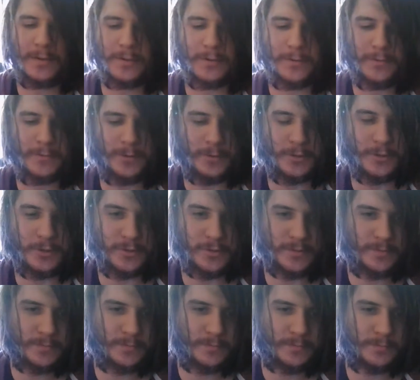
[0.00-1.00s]
here are
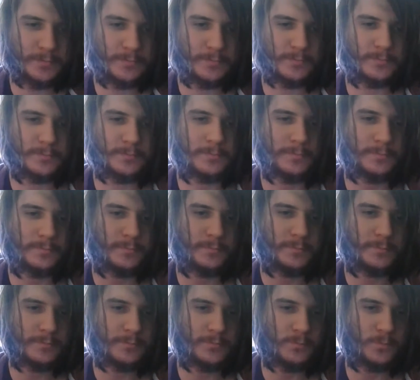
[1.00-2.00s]
just
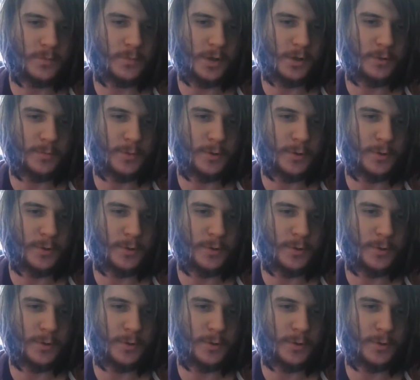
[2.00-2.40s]
regular